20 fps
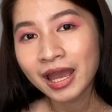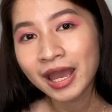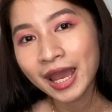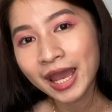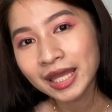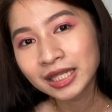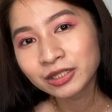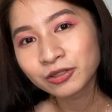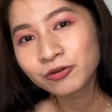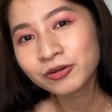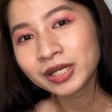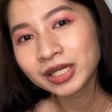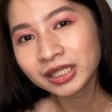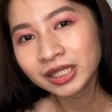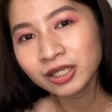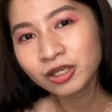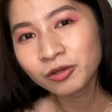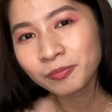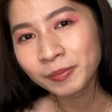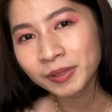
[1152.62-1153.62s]
And kung
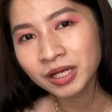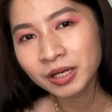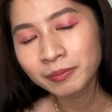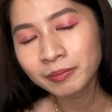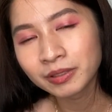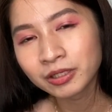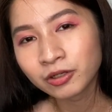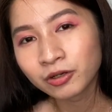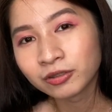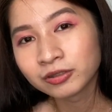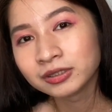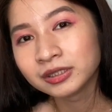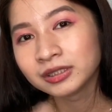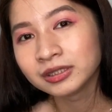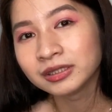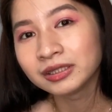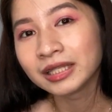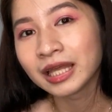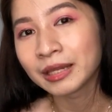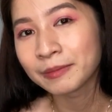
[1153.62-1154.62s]
hindi nyo pa napanood,
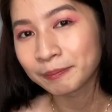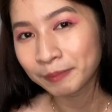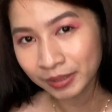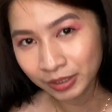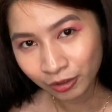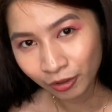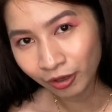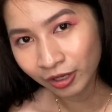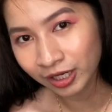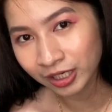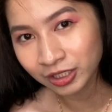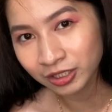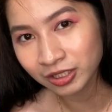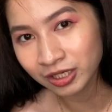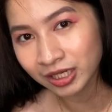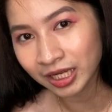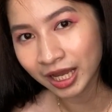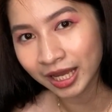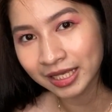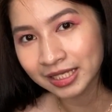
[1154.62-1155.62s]
then panoorin nyo
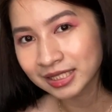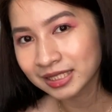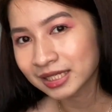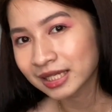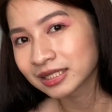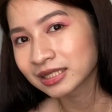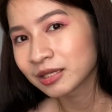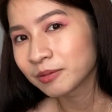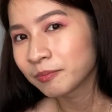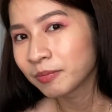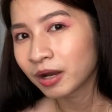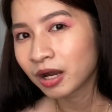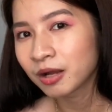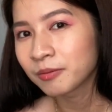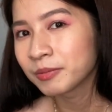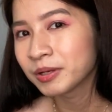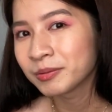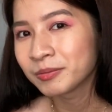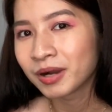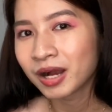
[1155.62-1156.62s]
na, guys. Kasi baka
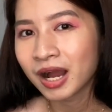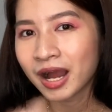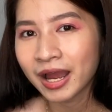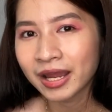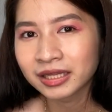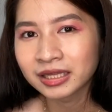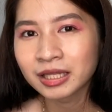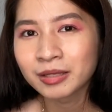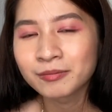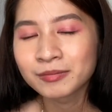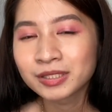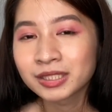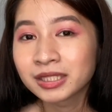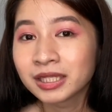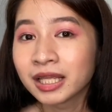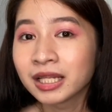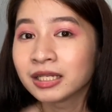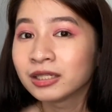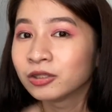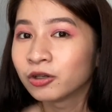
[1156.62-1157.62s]
may mga items
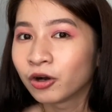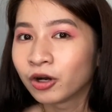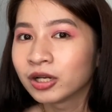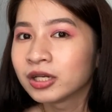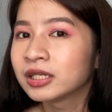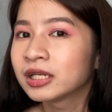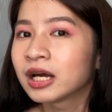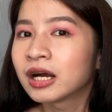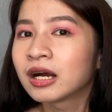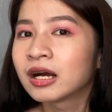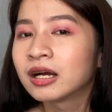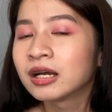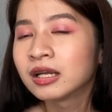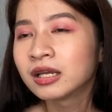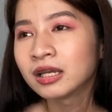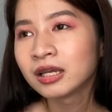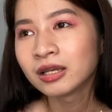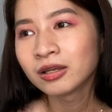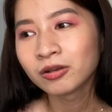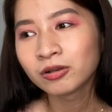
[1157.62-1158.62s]
din doon na
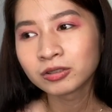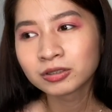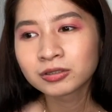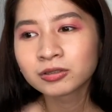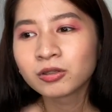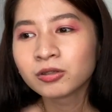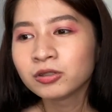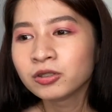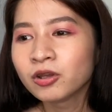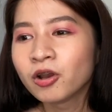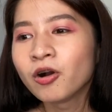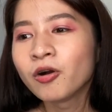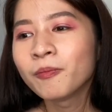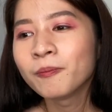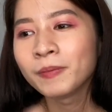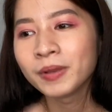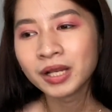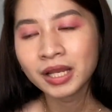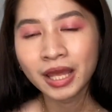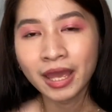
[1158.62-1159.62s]
gusto nyong
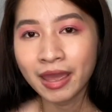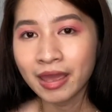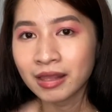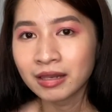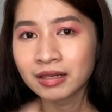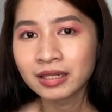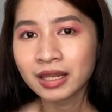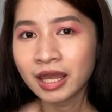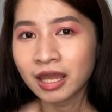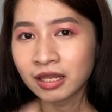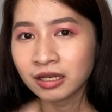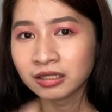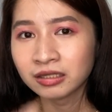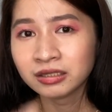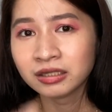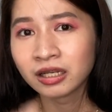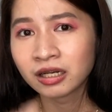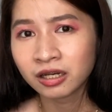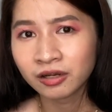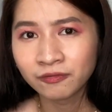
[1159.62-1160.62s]
bilhin and
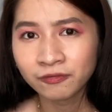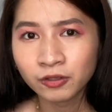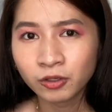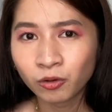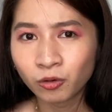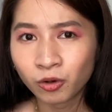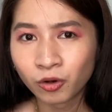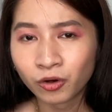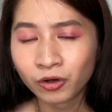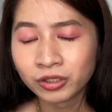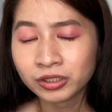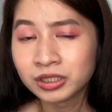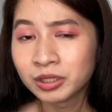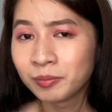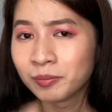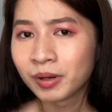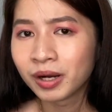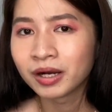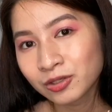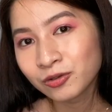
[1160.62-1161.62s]
na-review ko,
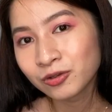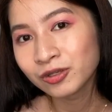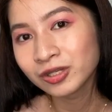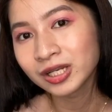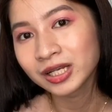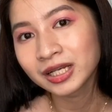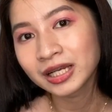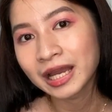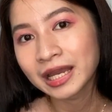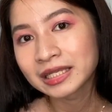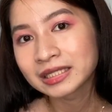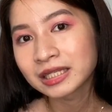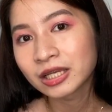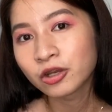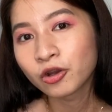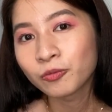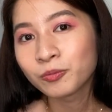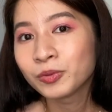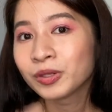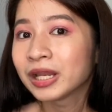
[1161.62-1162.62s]
diba? So, yun lang, guys. I
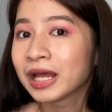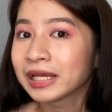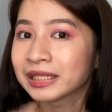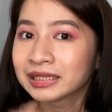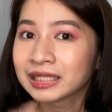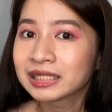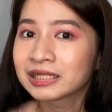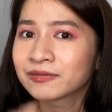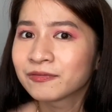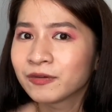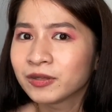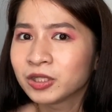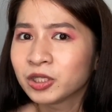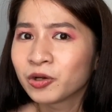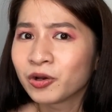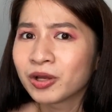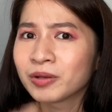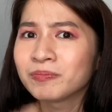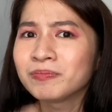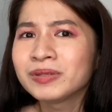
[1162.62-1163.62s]
hope you like this video.
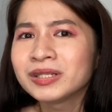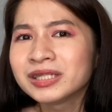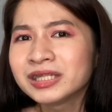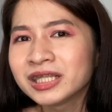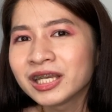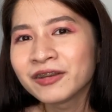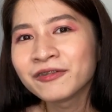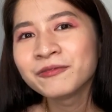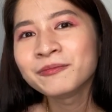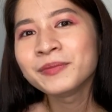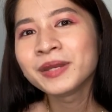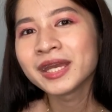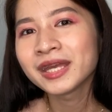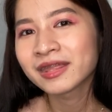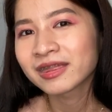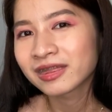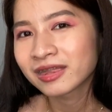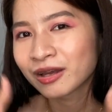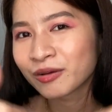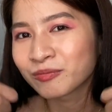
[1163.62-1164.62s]
And please give me a
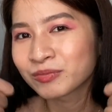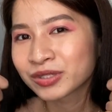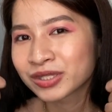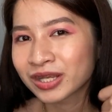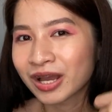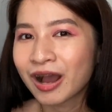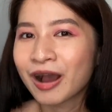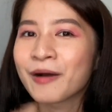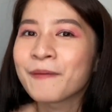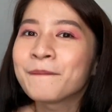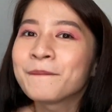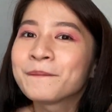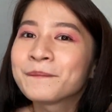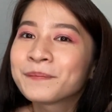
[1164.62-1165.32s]
thumbs up.